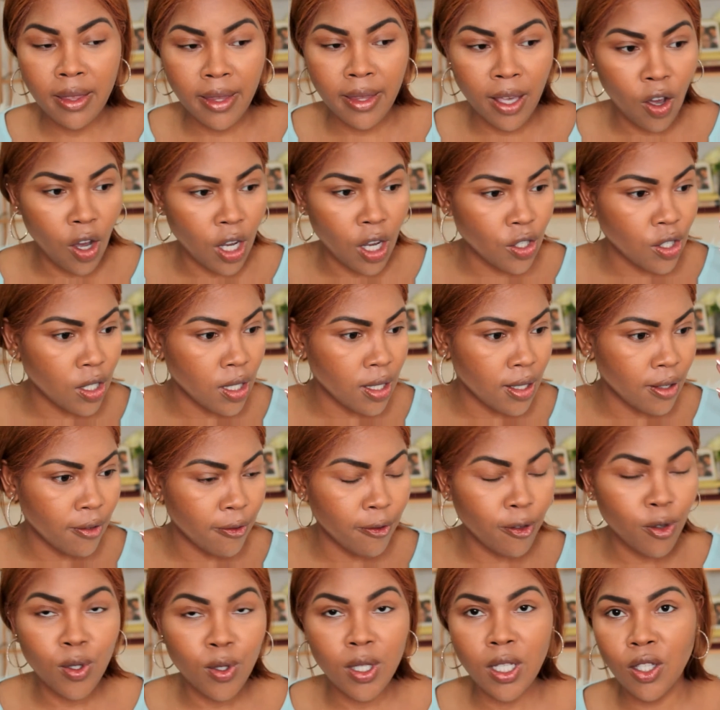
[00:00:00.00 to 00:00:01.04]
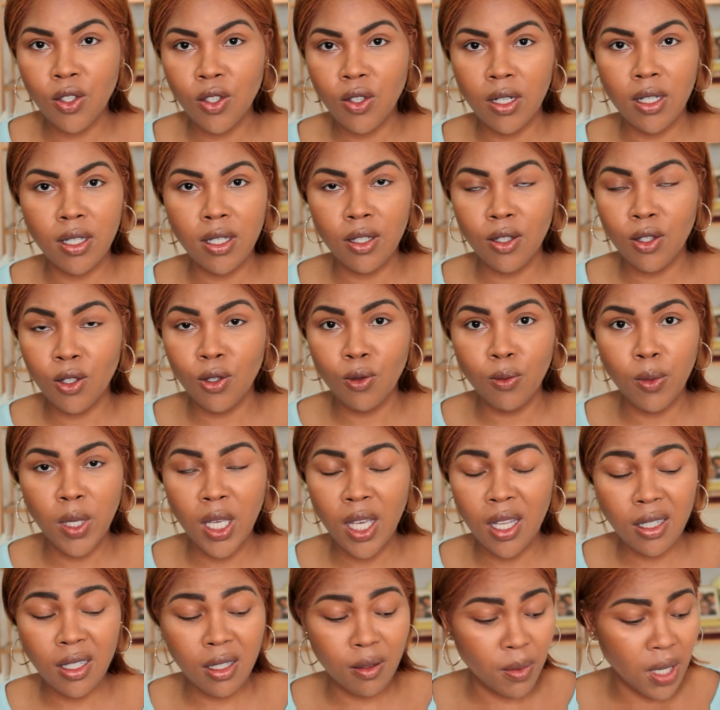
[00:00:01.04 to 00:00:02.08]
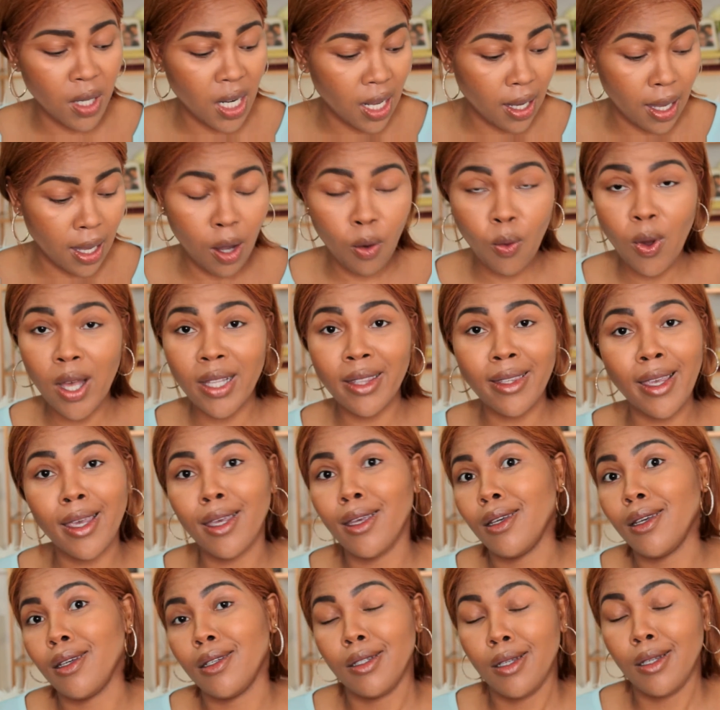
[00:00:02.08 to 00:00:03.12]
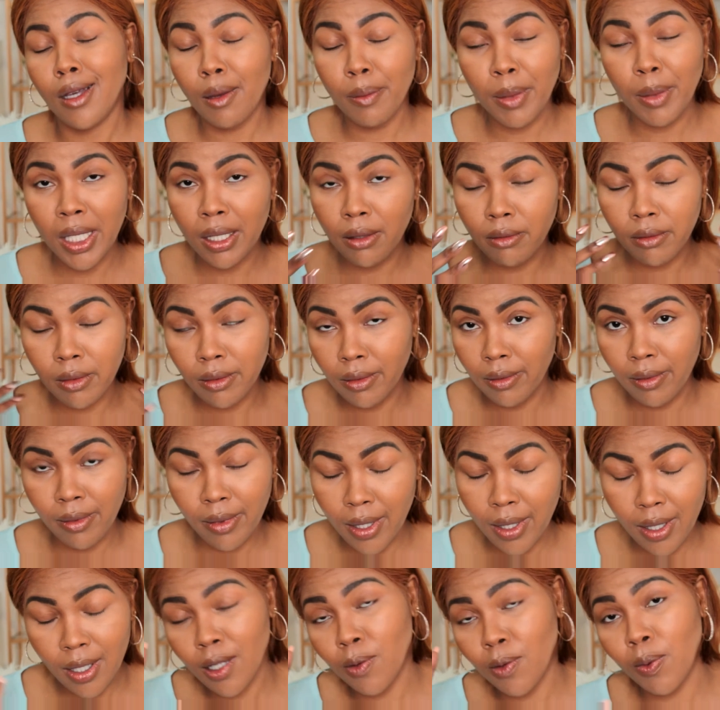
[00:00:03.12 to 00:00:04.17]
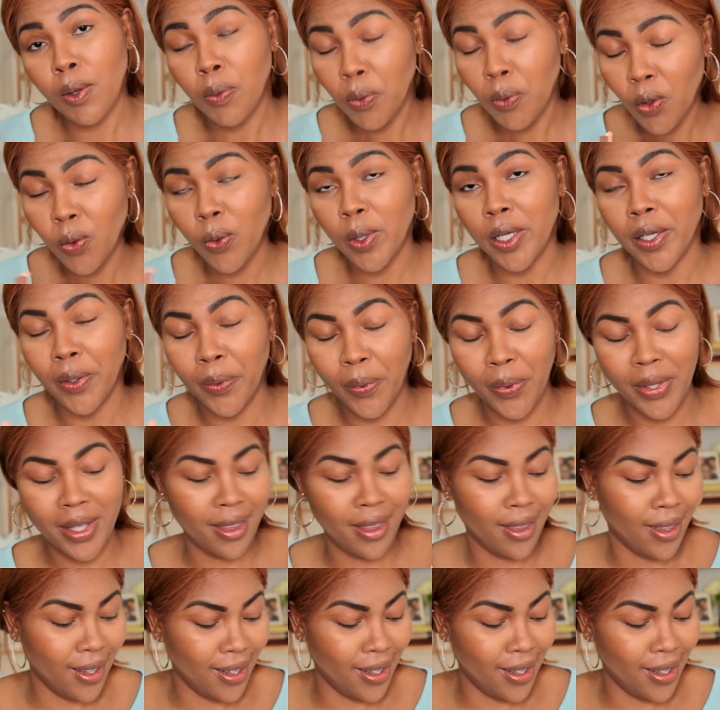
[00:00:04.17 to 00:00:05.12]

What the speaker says: They are just refusing to listen to me, and I mean, this is what we'll work with.